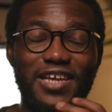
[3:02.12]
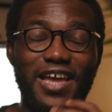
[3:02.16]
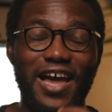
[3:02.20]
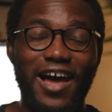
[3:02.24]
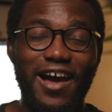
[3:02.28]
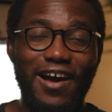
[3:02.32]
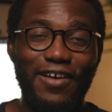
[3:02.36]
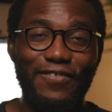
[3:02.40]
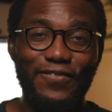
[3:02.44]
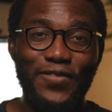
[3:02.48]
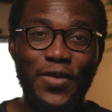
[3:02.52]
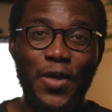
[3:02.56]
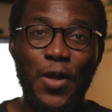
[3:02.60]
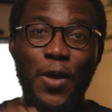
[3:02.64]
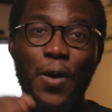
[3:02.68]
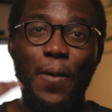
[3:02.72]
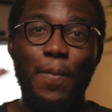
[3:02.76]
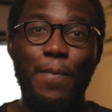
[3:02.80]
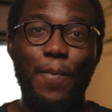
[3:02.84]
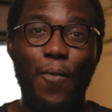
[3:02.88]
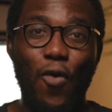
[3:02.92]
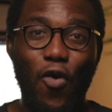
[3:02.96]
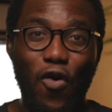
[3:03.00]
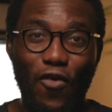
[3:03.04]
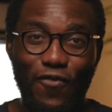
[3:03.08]
have
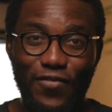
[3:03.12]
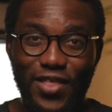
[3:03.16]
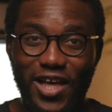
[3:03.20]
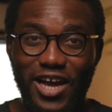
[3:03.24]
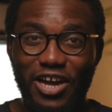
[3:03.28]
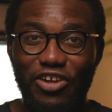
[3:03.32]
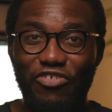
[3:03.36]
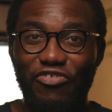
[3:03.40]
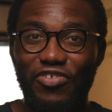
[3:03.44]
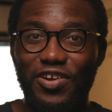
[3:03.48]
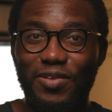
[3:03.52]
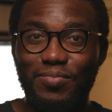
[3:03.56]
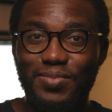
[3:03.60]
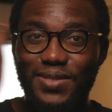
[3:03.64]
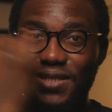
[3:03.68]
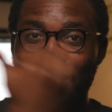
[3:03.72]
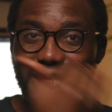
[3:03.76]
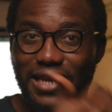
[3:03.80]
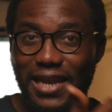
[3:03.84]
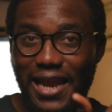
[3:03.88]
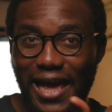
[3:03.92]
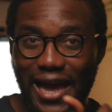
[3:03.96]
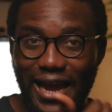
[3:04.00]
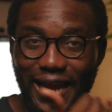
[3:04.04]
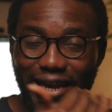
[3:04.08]
more of that crisp
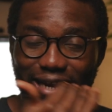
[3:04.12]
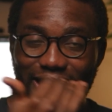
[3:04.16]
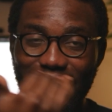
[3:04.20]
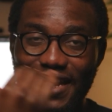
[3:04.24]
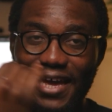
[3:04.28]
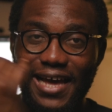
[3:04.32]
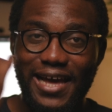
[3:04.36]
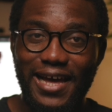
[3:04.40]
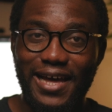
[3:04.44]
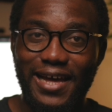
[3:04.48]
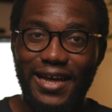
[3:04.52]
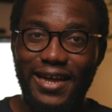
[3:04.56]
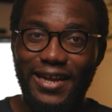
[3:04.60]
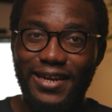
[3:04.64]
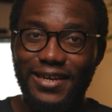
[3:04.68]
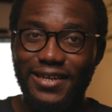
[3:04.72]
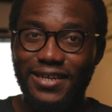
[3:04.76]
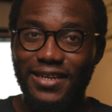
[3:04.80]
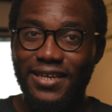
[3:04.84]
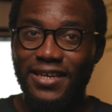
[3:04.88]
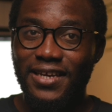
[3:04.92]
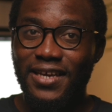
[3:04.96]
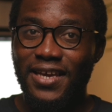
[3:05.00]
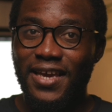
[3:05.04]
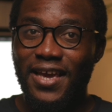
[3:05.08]
line and
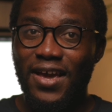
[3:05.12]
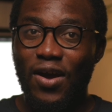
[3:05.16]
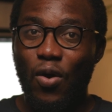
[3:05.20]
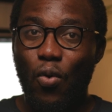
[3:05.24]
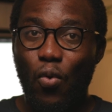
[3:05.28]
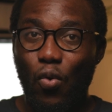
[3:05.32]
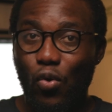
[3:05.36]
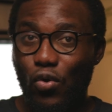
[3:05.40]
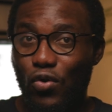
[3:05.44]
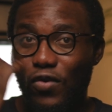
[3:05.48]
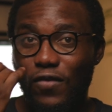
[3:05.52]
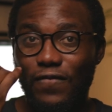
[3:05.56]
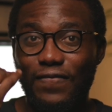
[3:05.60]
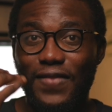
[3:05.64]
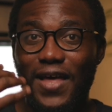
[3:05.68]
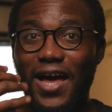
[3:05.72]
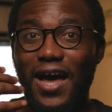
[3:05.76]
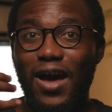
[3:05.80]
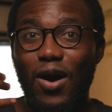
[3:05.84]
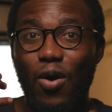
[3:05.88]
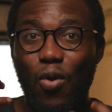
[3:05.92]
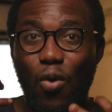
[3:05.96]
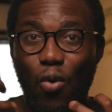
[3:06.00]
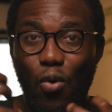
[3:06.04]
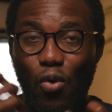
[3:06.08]
all of
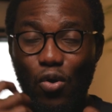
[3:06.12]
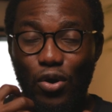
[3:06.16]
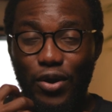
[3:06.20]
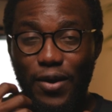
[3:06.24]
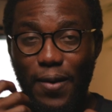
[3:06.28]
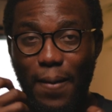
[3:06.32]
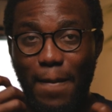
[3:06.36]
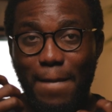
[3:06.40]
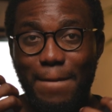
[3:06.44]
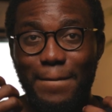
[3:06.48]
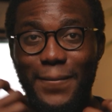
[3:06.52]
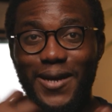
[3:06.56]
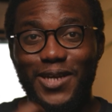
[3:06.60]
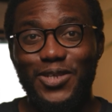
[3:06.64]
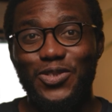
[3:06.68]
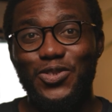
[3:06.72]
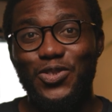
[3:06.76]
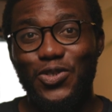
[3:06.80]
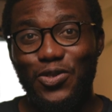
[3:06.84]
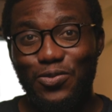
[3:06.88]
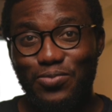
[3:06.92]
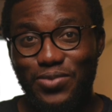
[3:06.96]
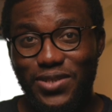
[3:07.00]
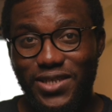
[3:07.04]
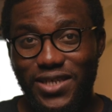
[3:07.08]
that on my
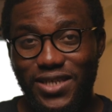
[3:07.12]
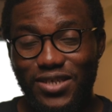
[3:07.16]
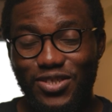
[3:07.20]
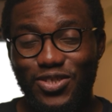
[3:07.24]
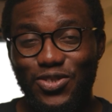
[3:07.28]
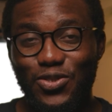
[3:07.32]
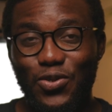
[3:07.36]
subject.